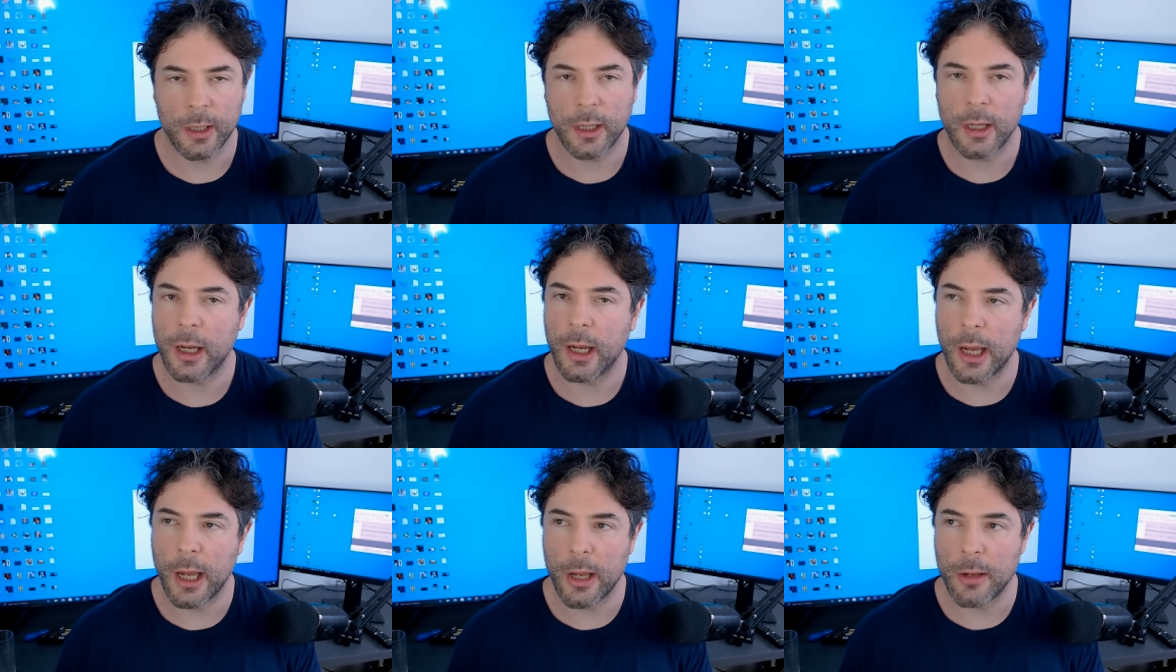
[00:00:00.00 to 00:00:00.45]

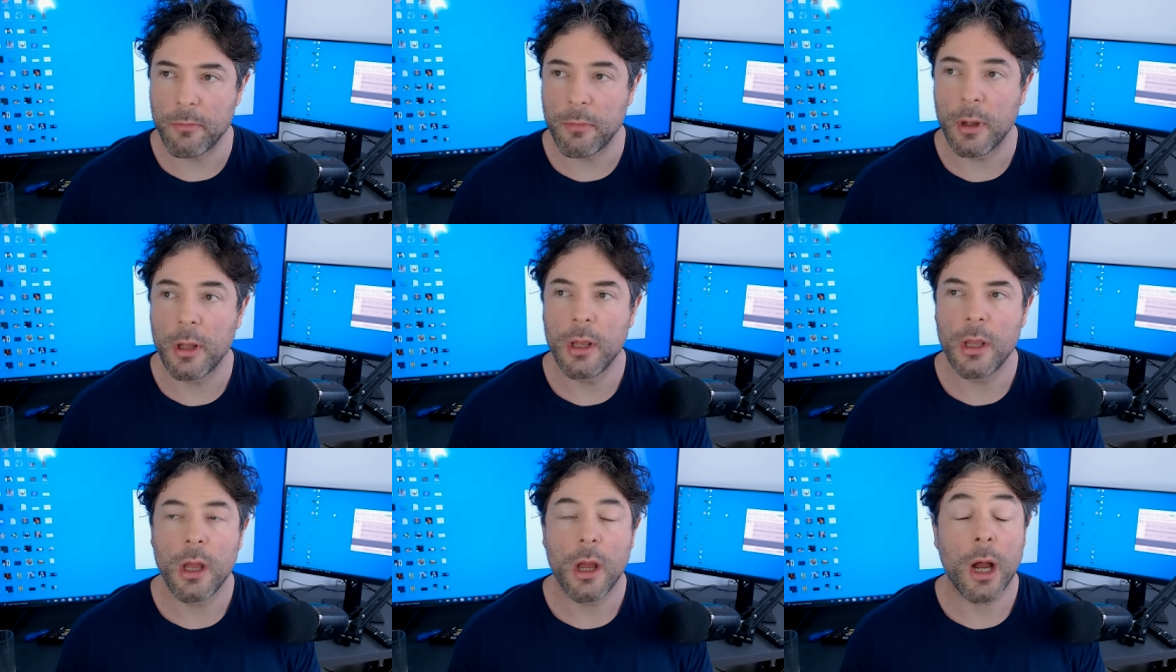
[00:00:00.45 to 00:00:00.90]
Um,
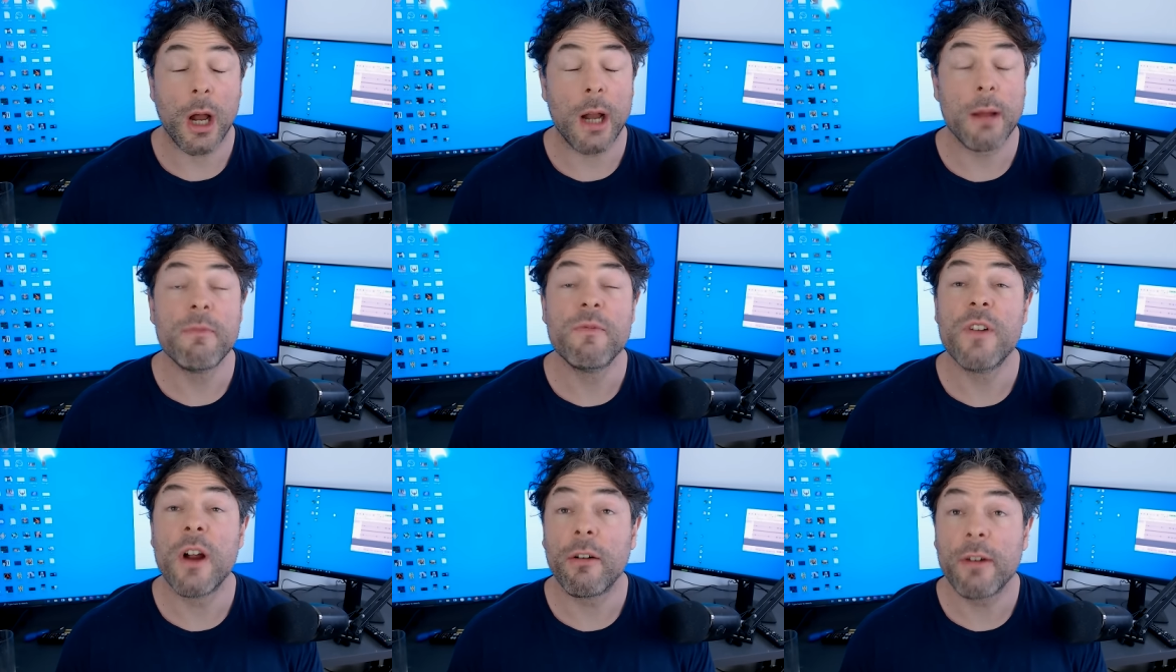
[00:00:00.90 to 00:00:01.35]
I'm
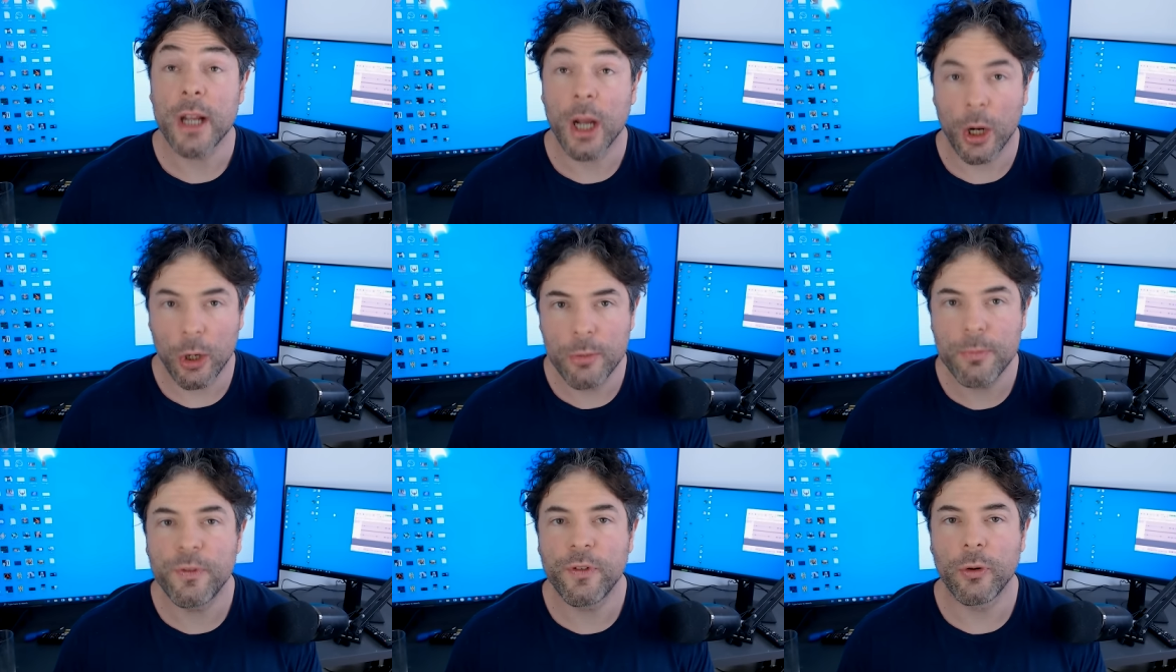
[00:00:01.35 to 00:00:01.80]
very
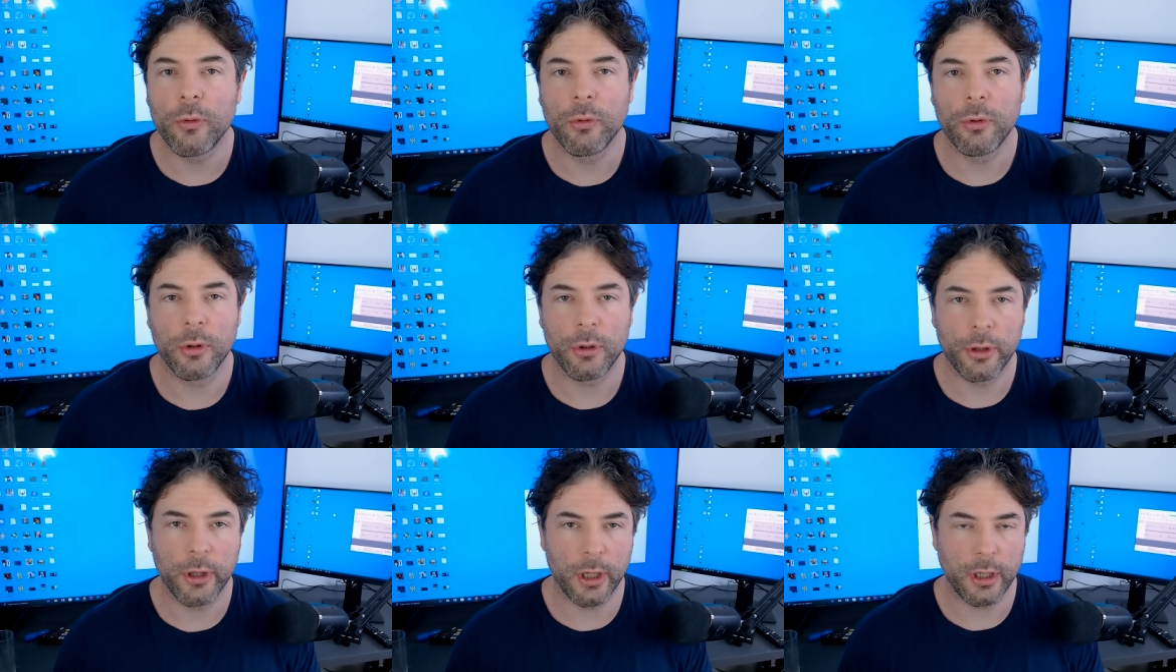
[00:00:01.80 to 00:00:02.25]
hopeful
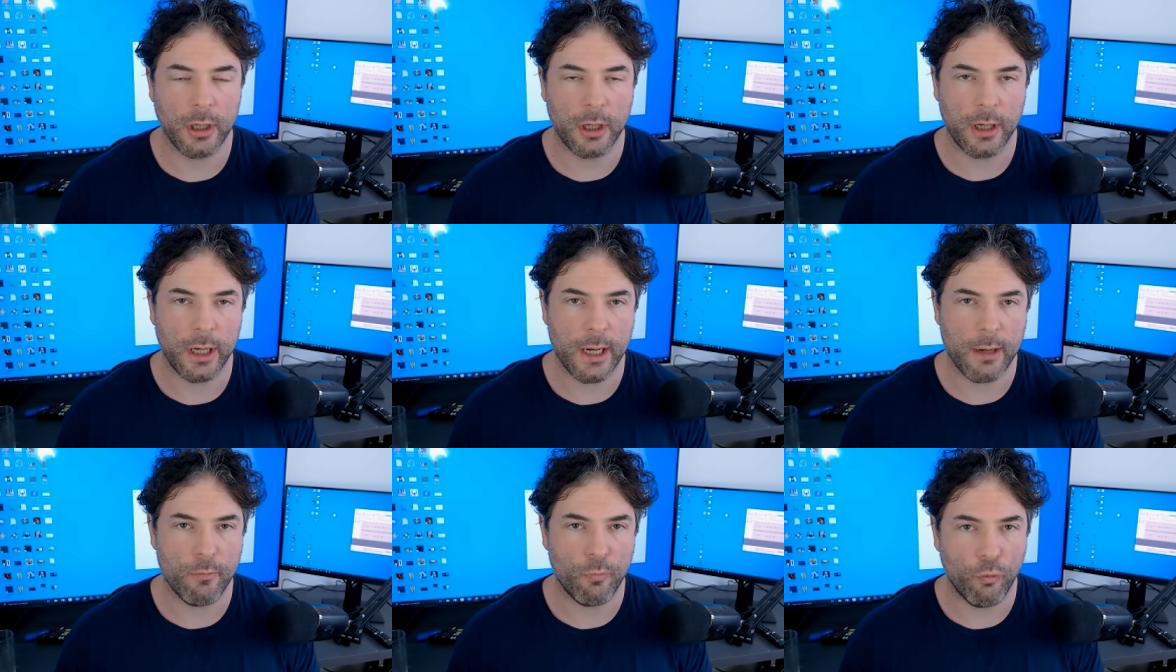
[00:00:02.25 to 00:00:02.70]
that
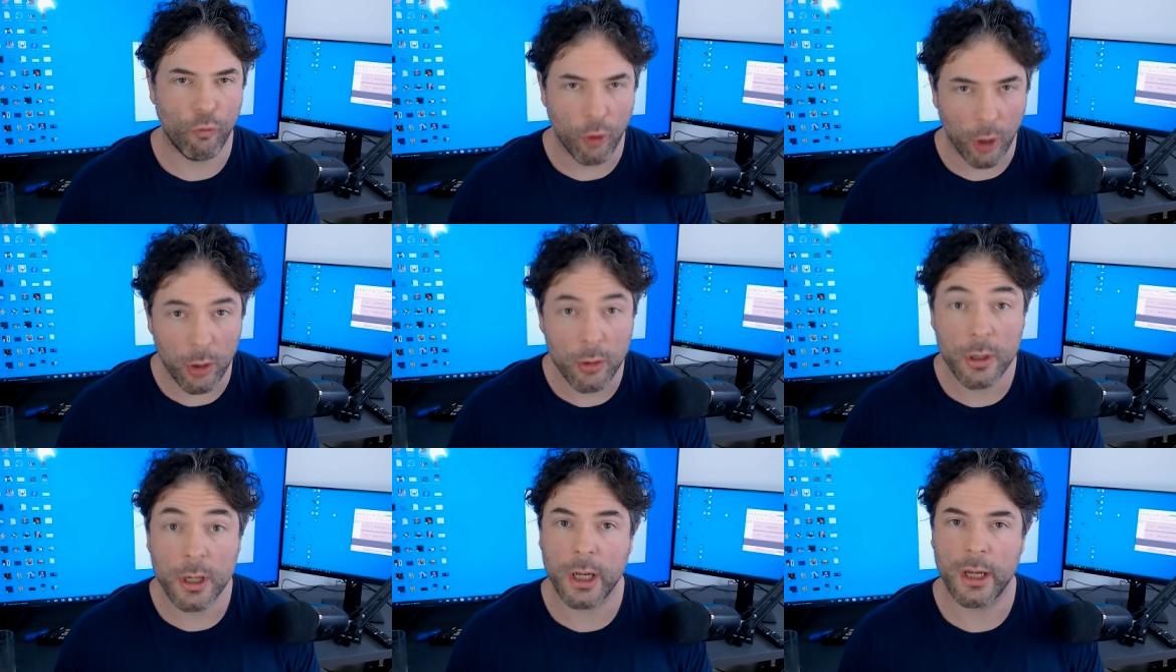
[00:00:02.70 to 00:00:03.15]
I am
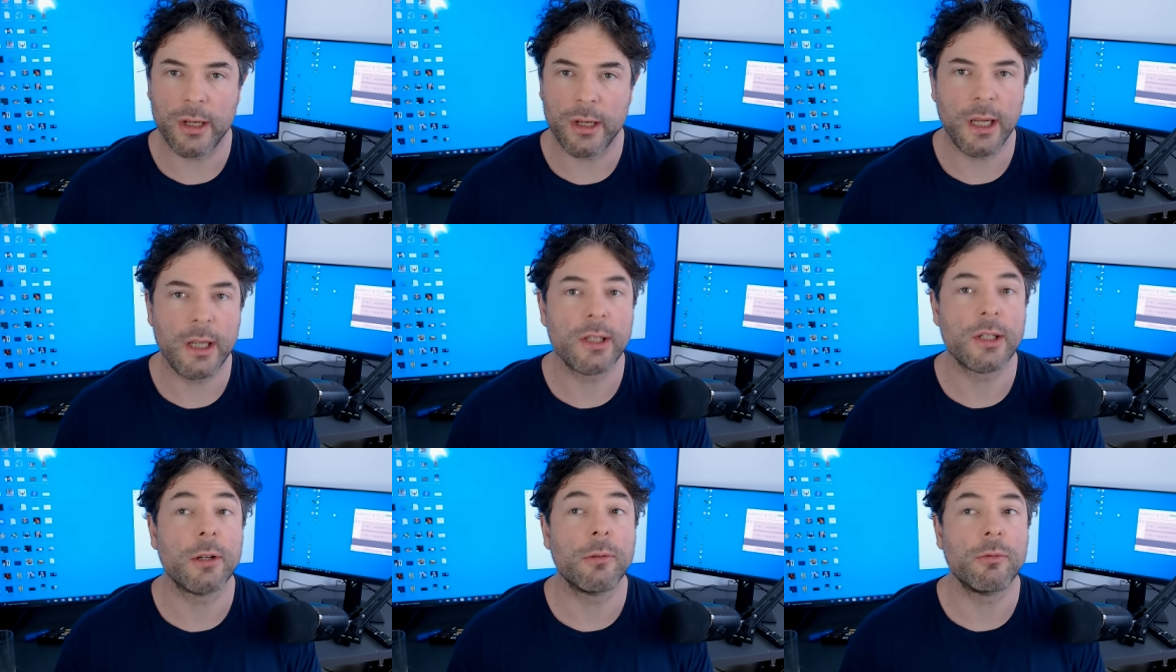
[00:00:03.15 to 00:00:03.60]
wrong and
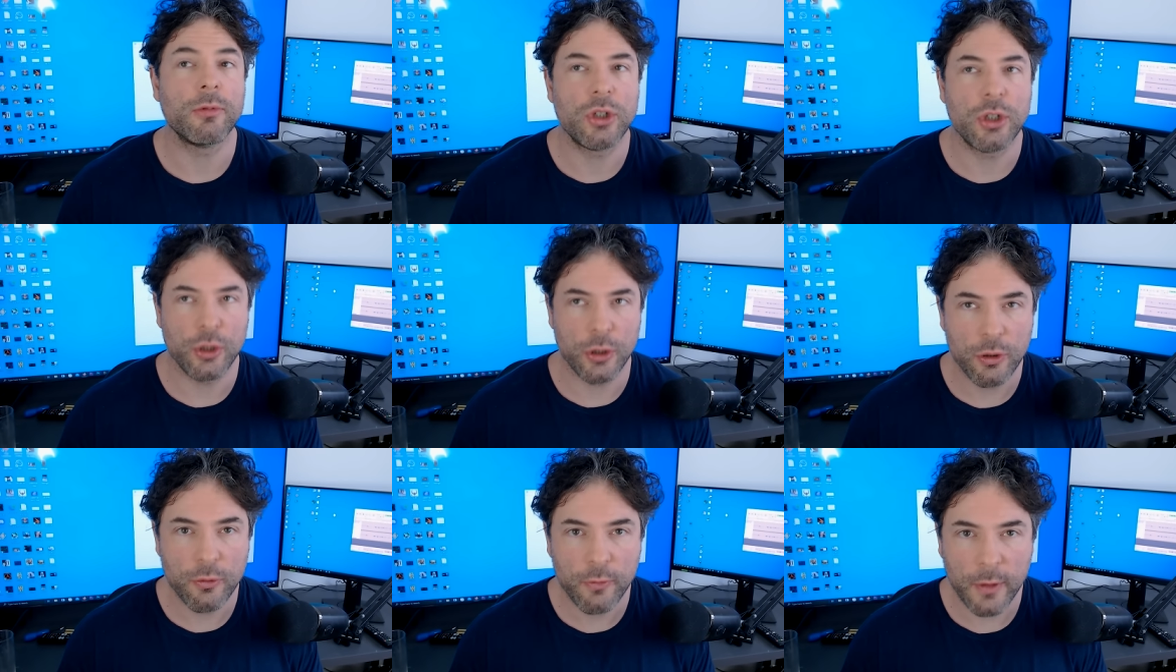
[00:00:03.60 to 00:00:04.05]
Intel
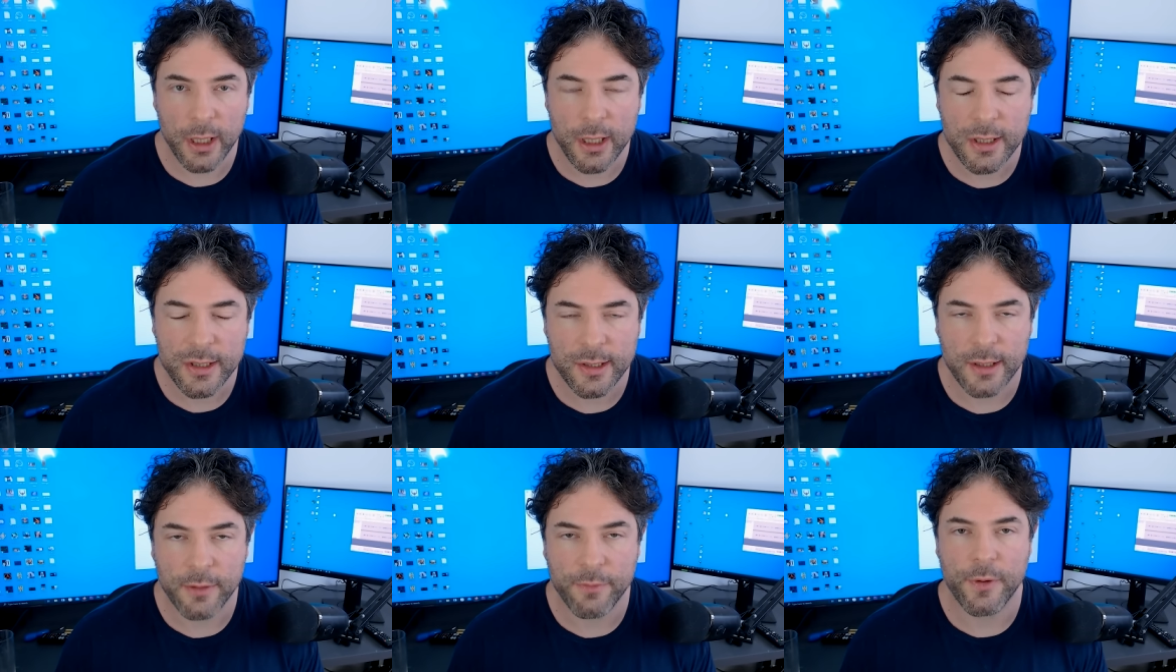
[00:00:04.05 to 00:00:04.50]
do
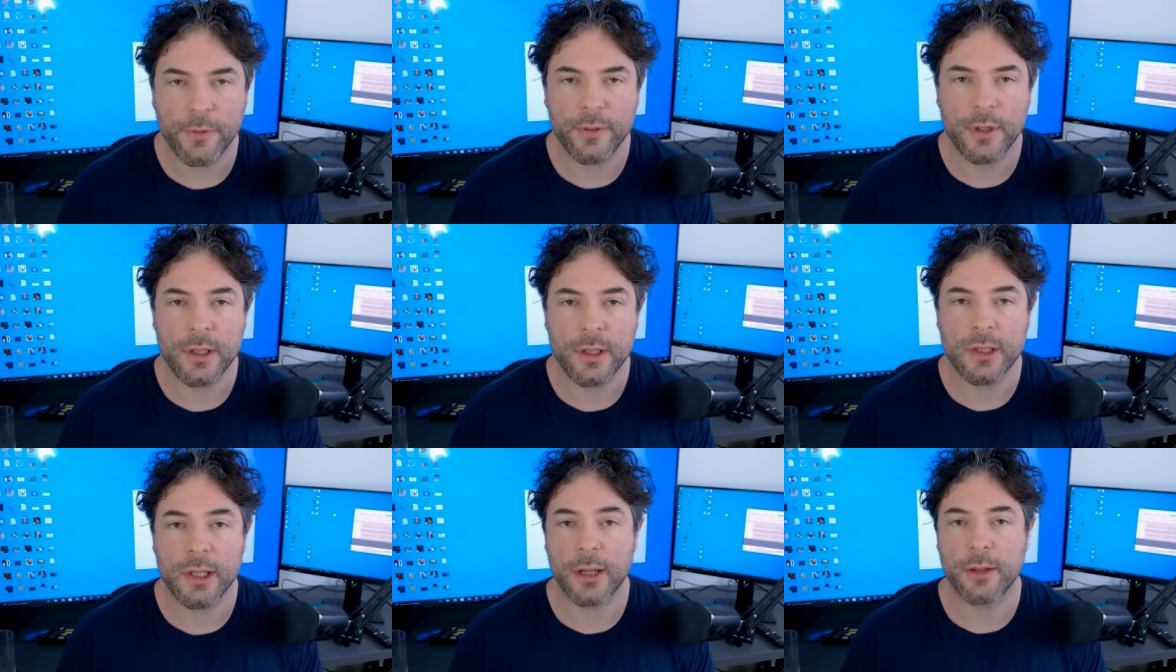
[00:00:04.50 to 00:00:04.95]
release the
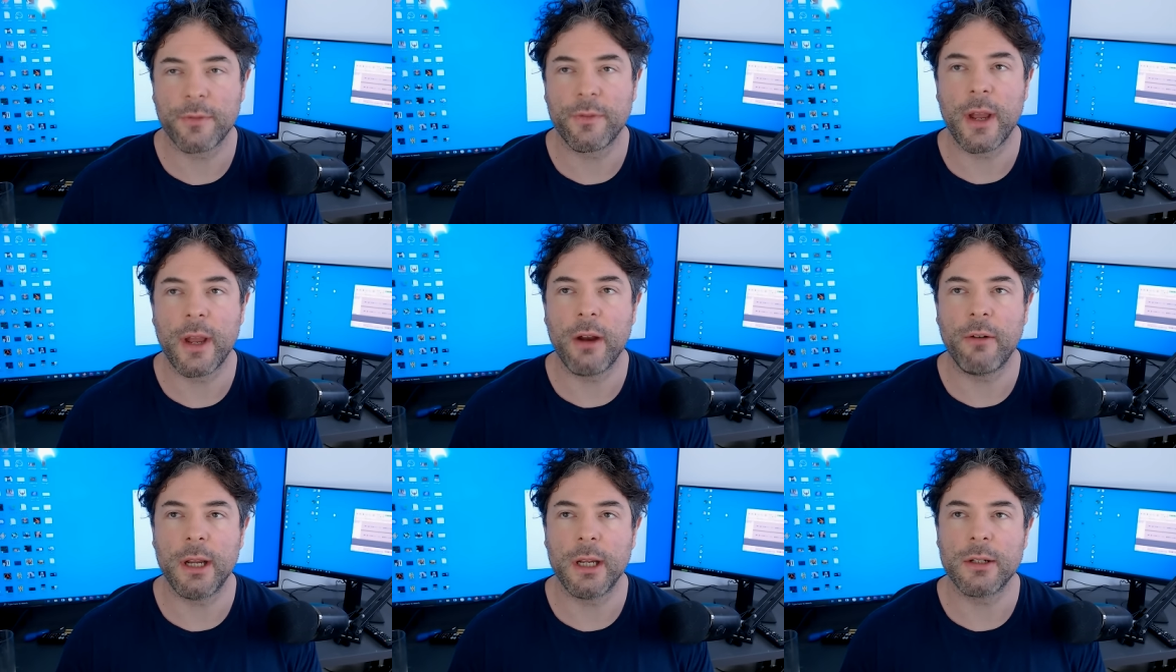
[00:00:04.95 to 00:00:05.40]
56
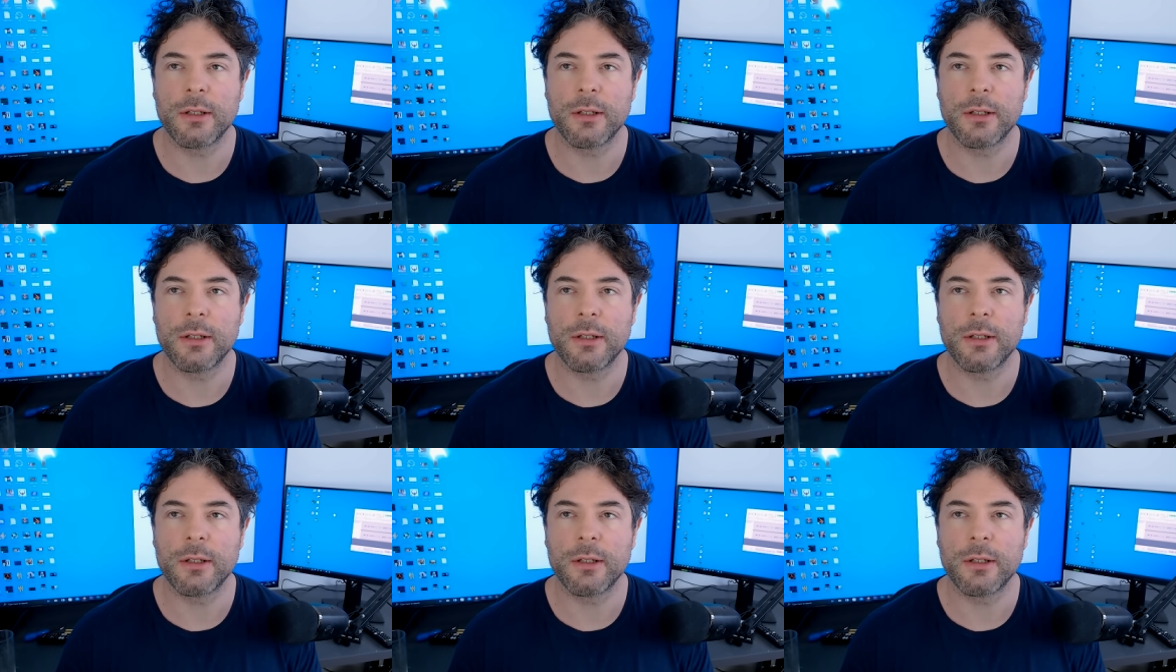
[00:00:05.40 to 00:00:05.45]
variant